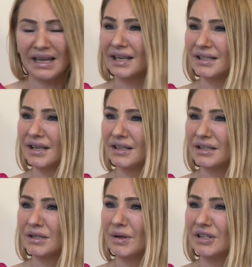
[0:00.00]
had to
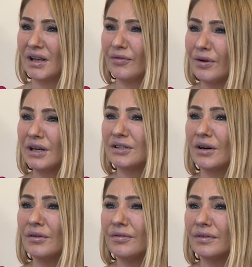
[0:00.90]
switch their fridge
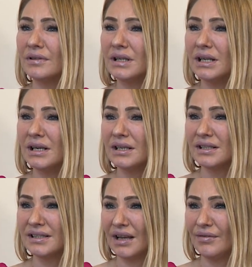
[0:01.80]
off
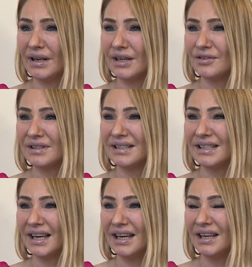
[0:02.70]
to save
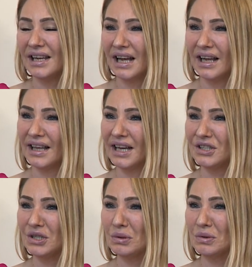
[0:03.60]
electricity, and they had
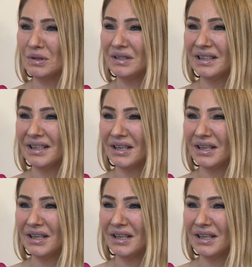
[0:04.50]
children,